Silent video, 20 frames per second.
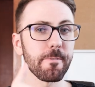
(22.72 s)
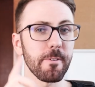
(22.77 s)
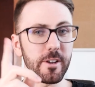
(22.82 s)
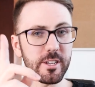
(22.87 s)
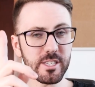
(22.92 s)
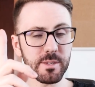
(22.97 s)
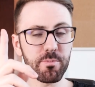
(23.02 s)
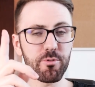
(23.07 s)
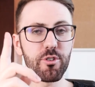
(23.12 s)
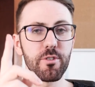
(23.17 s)

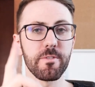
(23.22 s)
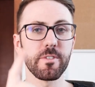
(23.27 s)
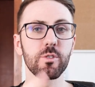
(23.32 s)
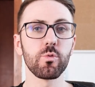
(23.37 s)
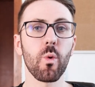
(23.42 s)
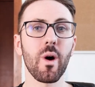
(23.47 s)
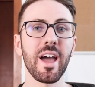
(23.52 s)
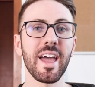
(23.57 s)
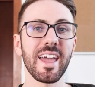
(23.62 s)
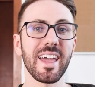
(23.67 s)
first proven
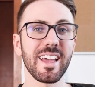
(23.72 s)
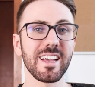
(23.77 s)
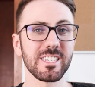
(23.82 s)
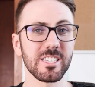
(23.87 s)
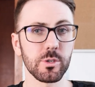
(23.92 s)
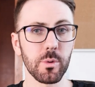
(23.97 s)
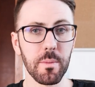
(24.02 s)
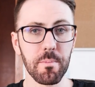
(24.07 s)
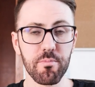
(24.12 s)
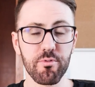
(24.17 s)
way is
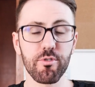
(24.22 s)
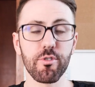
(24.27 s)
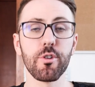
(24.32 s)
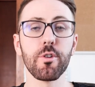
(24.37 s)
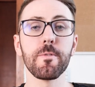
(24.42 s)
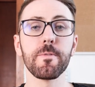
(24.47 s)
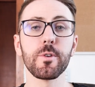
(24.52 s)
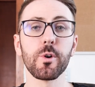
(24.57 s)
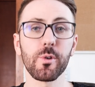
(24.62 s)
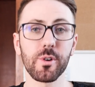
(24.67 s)
to
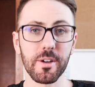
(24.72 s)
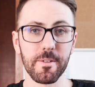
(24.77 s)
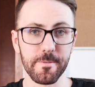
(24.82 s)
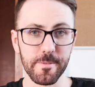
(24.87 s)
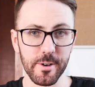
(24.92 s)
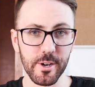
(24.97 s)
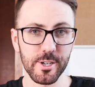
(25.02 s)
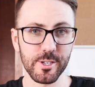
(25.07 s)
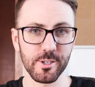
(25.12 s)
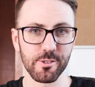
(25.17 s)
improve your
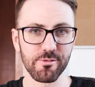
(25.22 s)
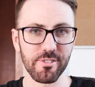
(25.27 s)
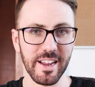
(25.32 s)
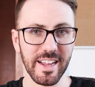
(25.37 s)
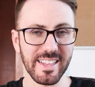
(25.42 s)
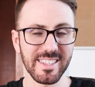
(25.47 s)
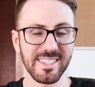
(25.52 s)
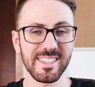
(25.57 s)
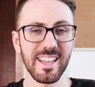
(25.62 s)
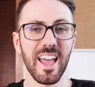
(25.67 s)
conversion
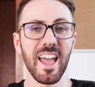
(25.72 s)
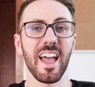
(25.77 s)
rates.